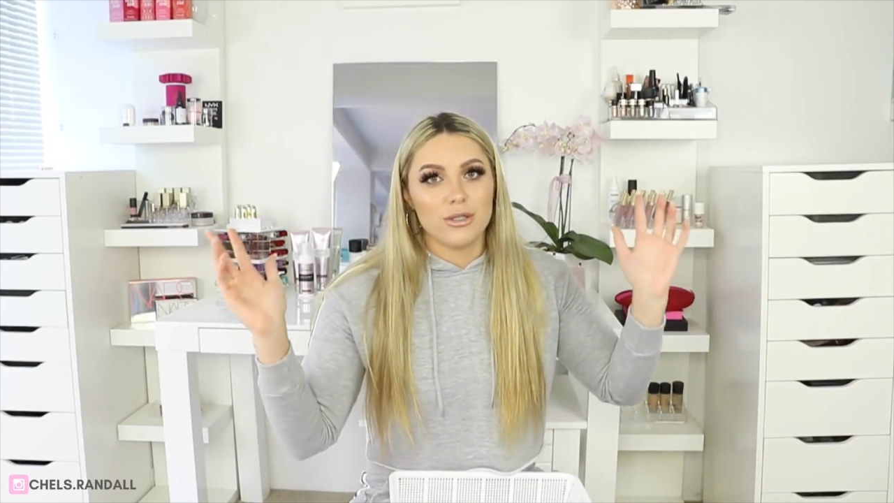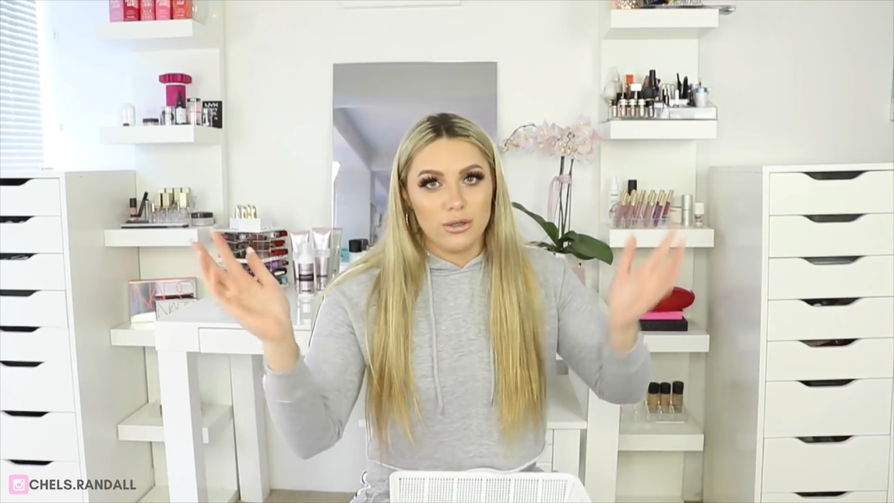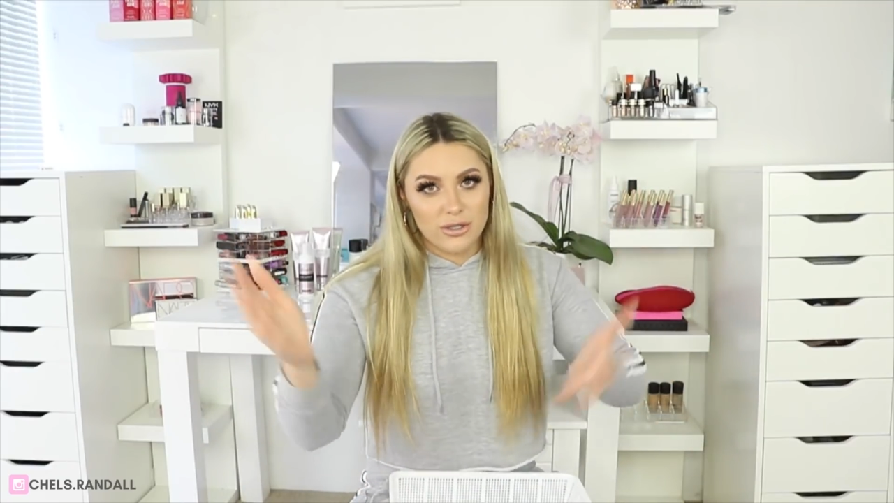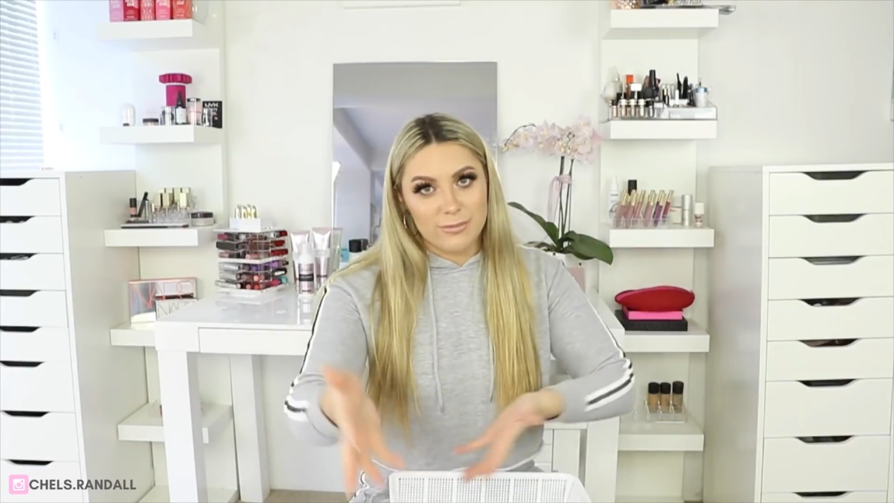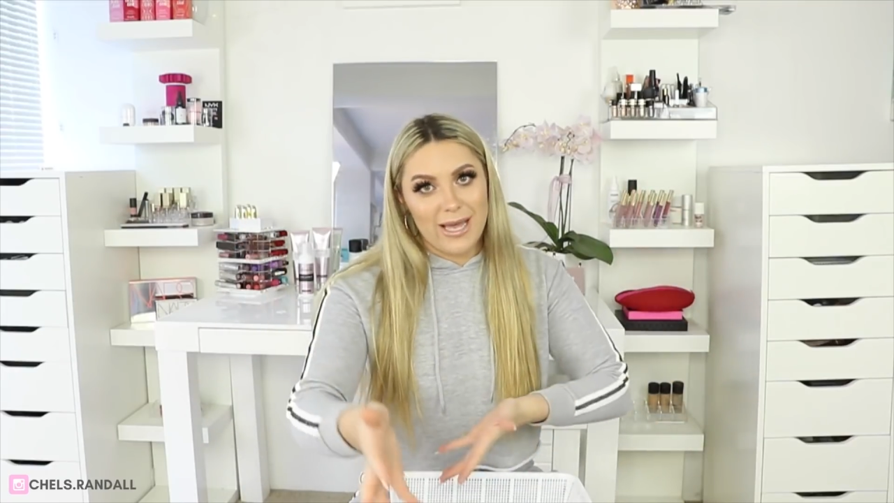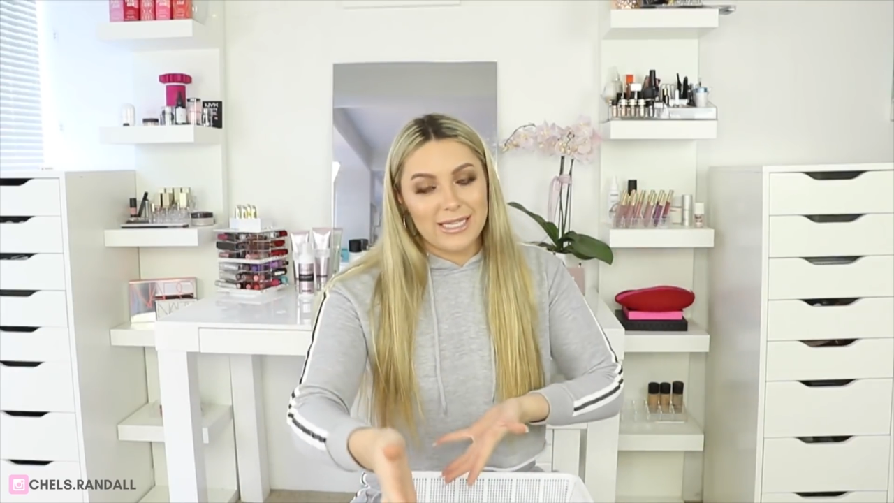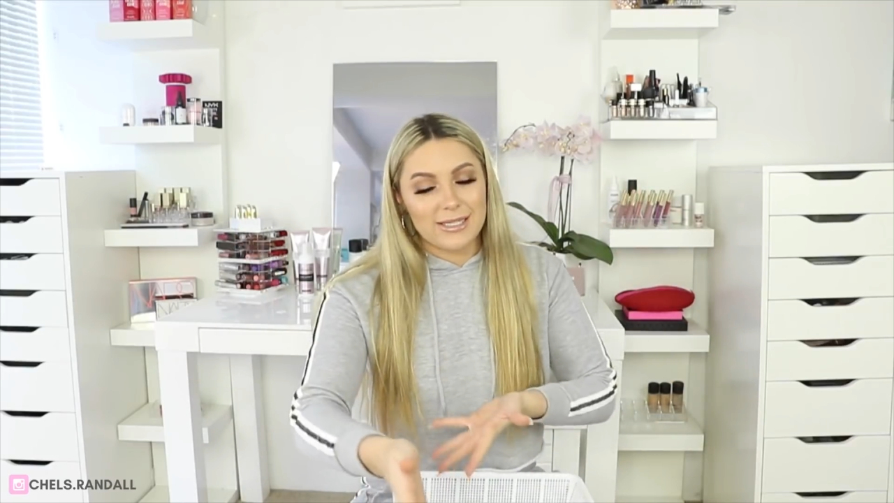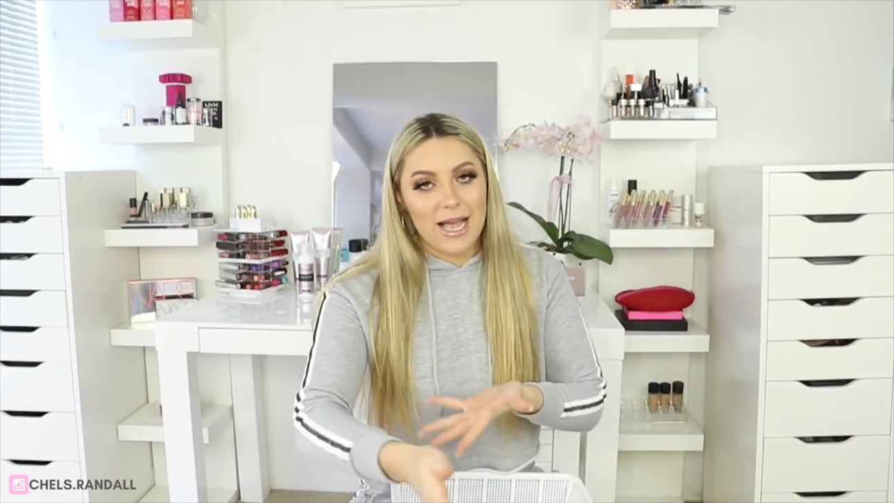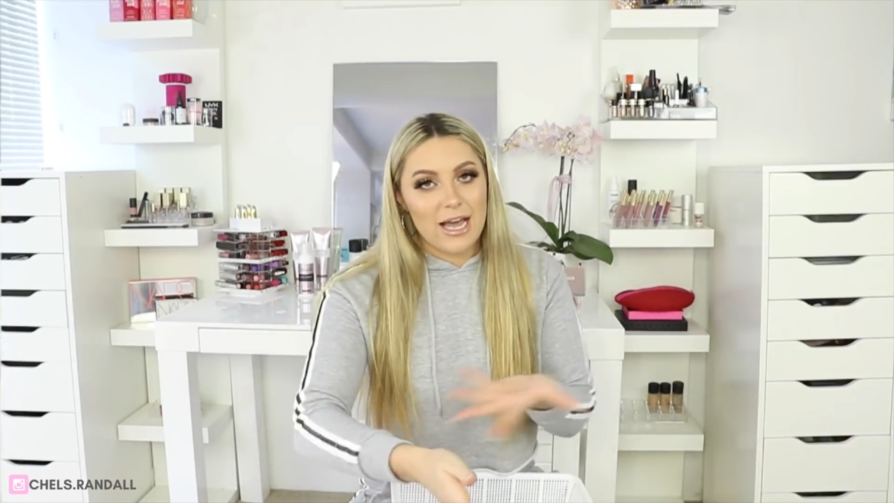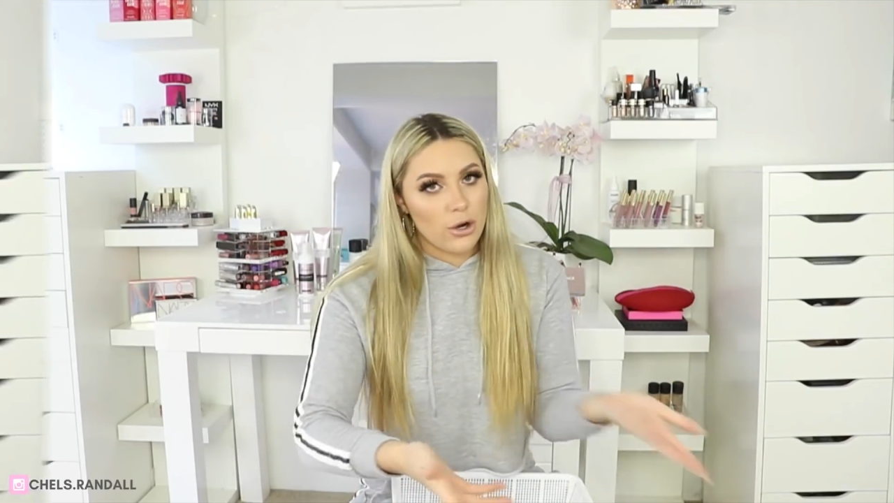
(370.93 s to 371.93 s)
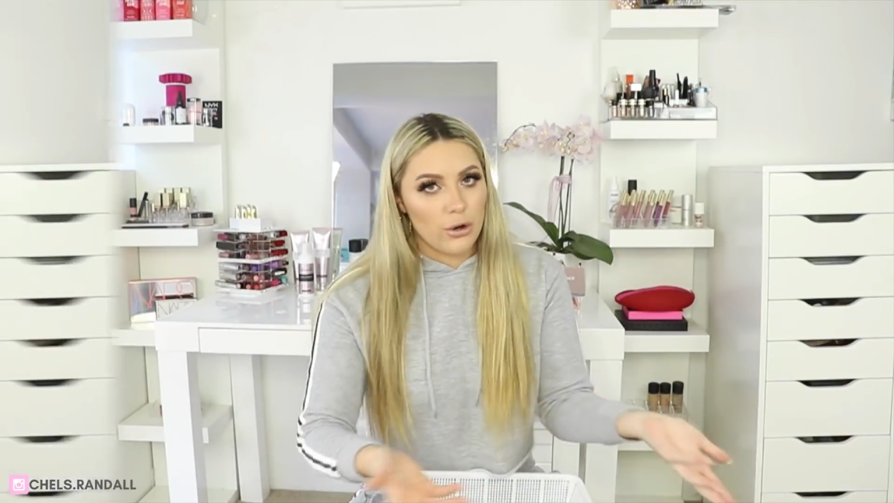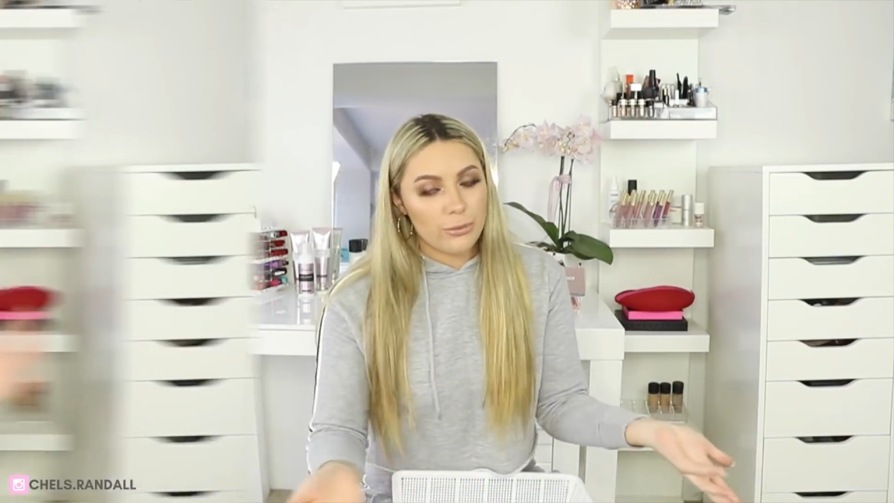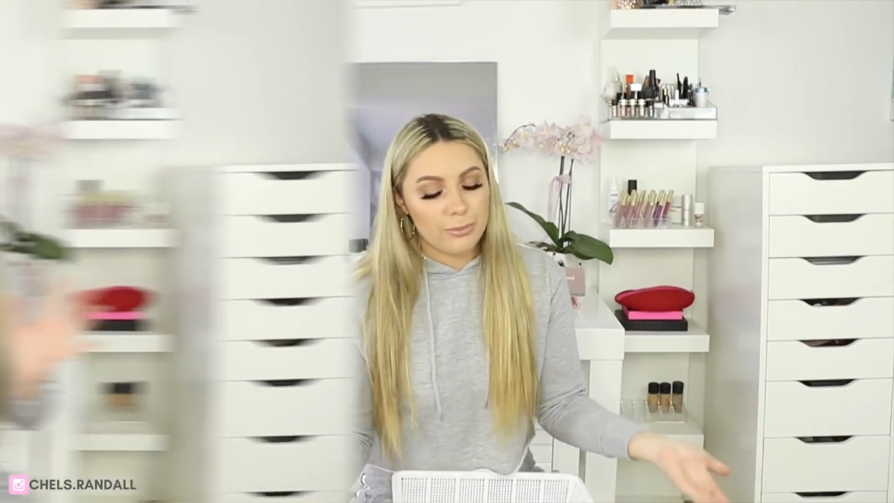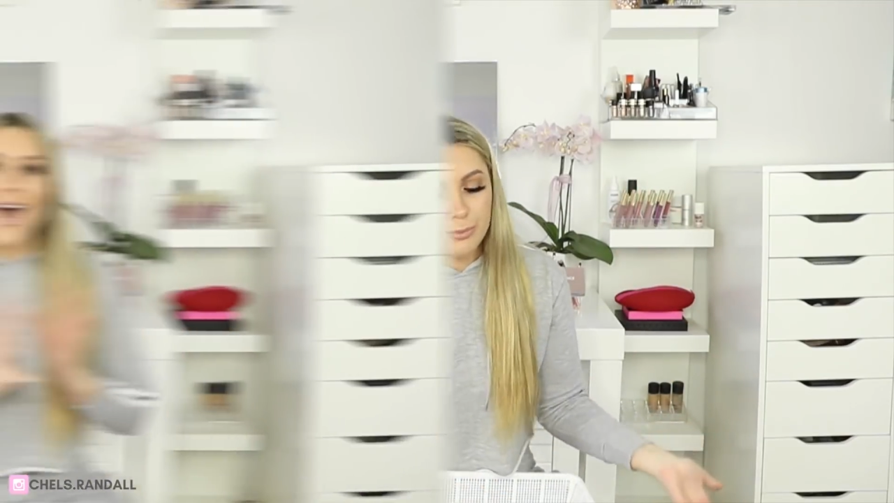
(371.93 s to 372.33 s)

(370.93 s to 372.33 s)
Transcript: your space at home.